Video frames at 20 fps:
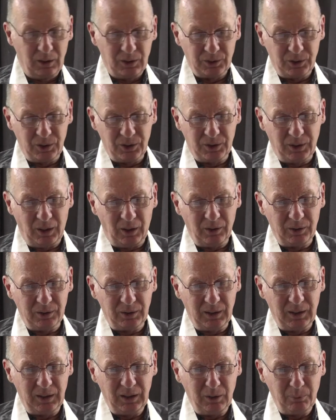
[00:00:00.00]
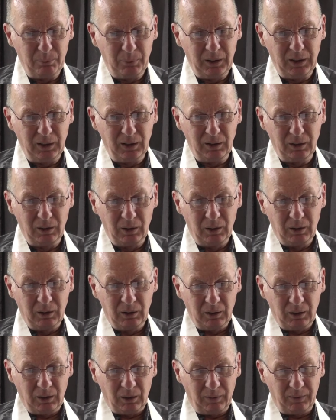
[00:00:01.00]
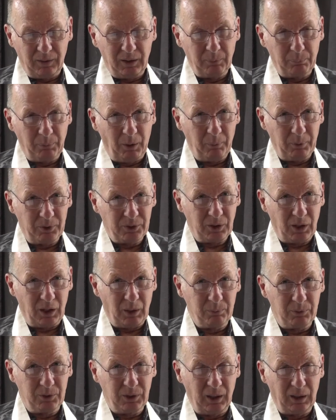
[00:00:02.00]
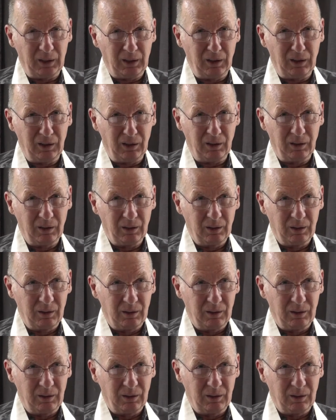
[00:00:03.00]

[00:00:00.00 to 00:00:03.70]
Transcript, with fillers: Sincerity here being, I think, Babasaheb taking